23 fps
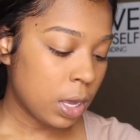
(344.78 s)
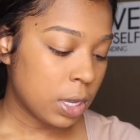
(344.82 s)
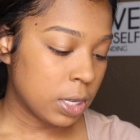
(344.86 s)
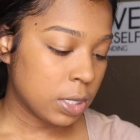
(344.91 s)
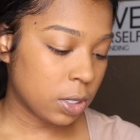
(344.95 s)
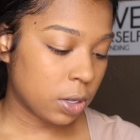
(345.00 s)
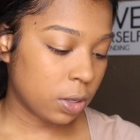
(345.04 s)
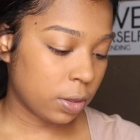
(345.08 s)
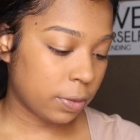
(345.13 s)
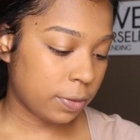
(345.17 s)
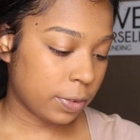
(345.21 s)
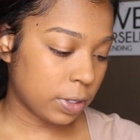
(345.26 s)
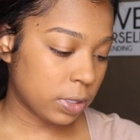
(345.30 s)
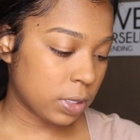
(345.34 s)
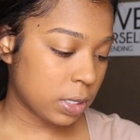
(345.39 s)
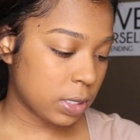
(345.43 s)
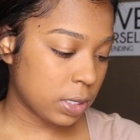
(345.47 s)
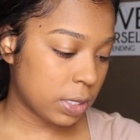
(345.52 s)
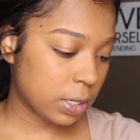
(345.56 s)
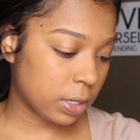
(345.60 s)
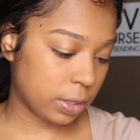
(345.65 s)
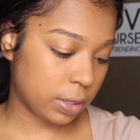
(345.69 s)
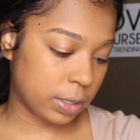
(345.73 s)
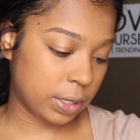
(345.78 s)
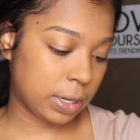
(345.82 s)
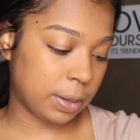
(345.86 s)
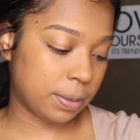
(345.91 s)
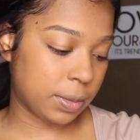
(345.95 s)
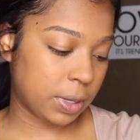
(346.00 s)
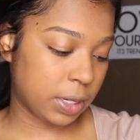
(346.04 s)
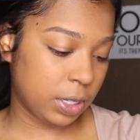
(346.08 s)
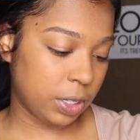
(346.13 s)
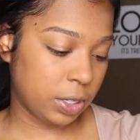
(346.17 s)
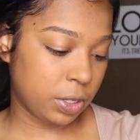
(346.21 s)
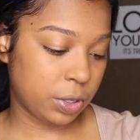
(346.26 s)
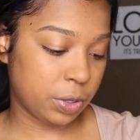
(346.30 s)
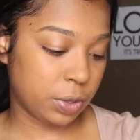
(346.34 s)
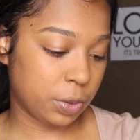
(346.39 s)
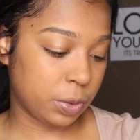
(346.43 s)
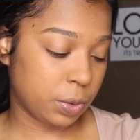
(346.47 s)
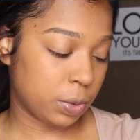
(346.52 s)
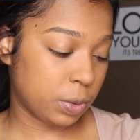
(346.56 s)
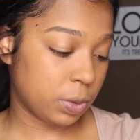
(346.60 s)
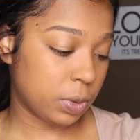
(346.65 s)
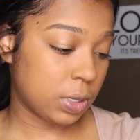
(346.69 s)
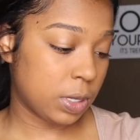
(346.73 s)
So the first concealer that I'm gonna
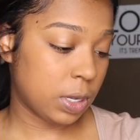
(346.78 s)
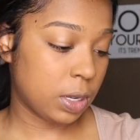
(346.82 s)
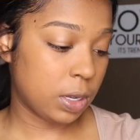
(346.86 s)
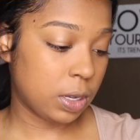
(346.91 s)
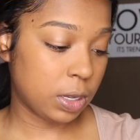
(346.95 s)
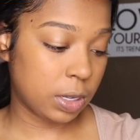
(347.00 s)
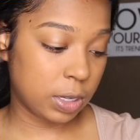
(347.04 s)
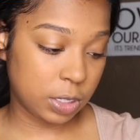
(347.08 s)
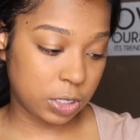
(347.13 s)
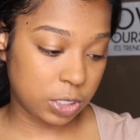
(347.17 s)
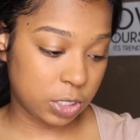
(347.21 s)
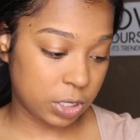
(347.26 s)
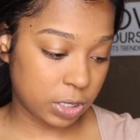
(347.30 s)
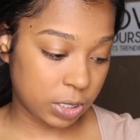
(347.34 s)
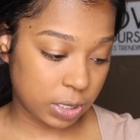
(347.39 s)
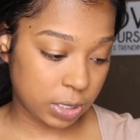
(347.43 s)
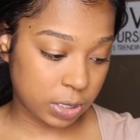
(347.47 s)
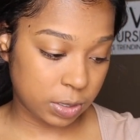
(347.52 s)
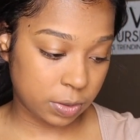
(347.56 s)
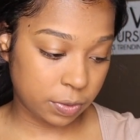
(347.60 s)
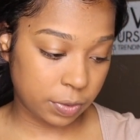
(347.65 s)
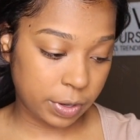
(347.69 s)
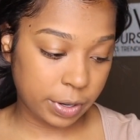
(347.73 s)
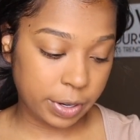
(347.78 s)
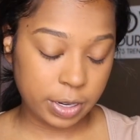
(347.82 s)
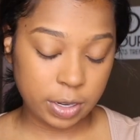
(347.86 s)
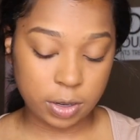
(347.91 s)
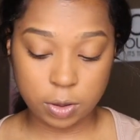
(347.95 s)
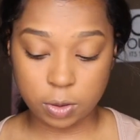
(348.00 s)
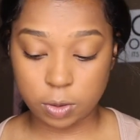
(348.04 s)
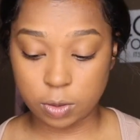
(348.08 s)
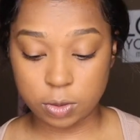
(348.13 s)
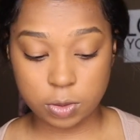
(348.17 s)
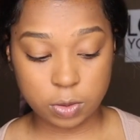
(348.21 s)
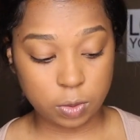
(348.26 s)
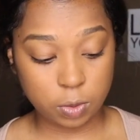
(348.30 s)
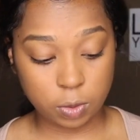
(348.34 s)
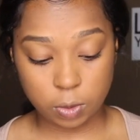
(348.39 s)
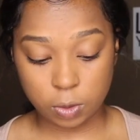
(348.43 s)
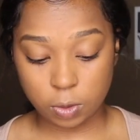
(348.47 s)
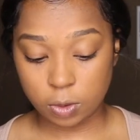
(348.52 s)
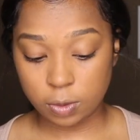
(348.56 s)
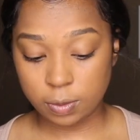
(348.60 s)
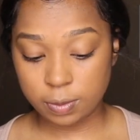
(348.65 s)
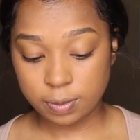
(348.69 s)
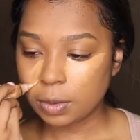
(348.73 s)
use is just very old
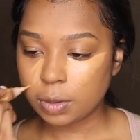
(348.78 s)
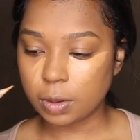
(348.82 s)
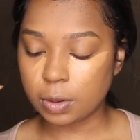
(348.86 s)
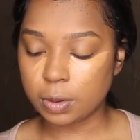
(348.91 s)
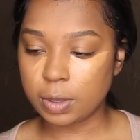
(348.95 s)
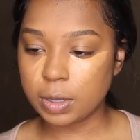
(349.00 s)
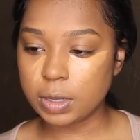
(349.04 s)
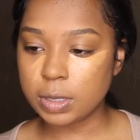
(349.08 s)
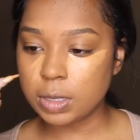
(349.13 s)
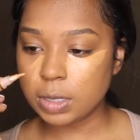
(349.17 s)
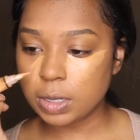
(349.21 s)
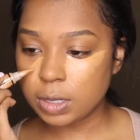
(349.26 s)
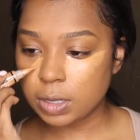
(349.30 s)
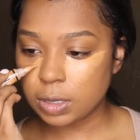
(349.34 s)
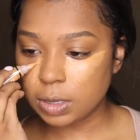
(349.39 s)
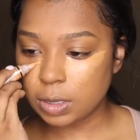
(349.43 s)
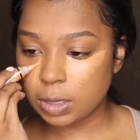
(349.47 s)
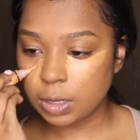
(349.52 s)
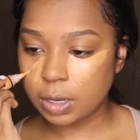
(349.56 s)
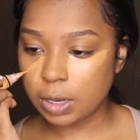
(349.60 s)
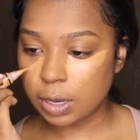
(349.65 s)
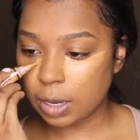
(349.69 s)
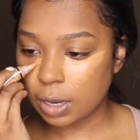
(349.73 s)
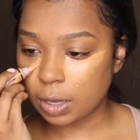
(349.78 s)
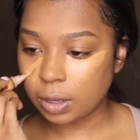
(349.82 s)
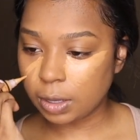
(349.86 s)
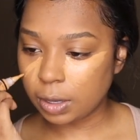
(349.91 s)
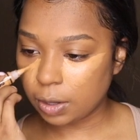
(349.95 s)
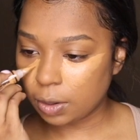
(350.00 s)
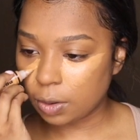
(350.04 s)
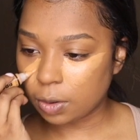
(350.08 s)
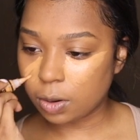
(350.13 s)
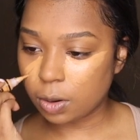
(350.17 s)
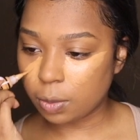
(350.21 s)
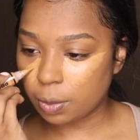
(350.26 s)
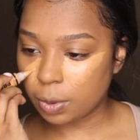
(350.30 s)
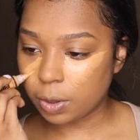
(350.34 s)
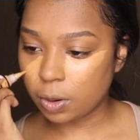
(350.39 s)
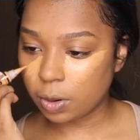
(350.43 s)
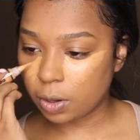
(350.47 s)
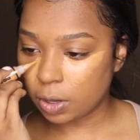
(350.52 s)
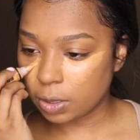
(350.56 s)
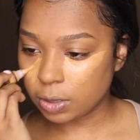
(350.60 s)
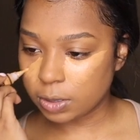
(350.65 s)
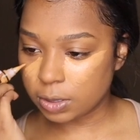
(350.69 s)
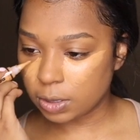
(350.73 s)
school. So this is the LA Girl Pro
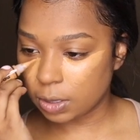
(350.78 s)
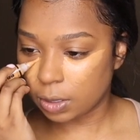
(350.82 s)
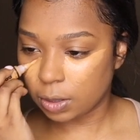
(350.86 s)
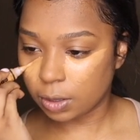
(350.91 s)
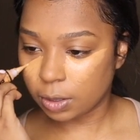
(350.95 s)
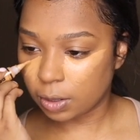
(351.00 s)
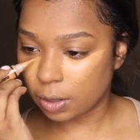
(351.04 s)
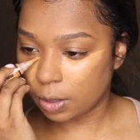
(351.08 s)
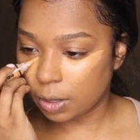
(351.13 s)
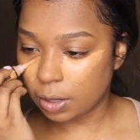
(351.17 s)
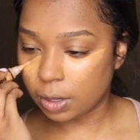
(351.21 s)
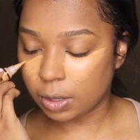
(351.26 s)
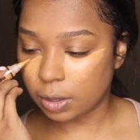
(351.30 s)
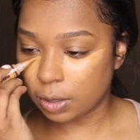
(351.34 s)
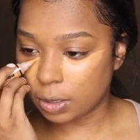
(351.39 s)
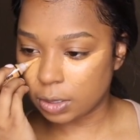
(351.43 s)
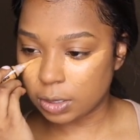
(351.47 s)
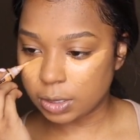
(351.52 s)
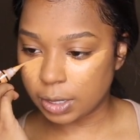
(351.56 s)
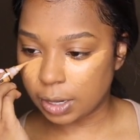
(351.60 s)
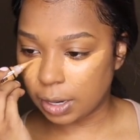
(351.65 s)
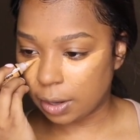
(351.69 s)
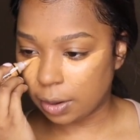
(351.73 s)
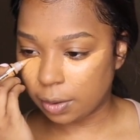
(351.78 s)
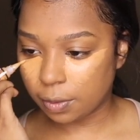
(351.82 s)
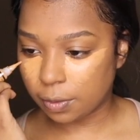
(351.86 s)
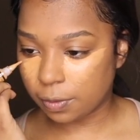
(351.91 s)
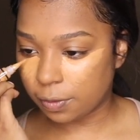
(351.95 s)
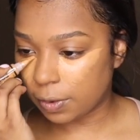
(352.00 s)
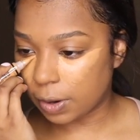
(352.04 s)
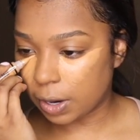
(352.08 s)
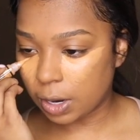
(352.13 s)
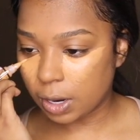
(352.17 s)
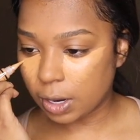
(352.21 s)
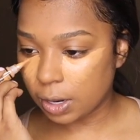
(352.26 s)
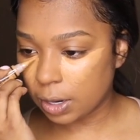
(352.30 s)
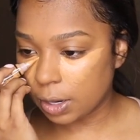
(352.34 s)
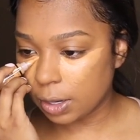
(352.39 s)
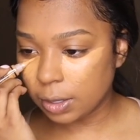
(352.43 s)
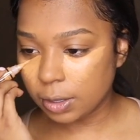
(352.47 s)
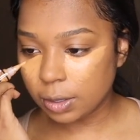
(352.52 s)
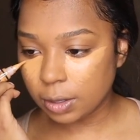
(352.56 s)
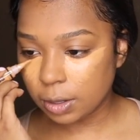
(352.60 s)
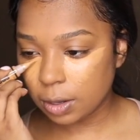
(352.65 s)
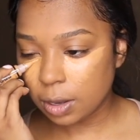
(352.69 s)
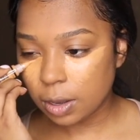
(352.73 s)
Concealer in the shade
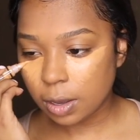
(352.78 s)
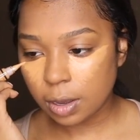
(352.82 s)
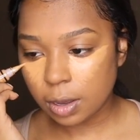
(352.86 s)
Fawn.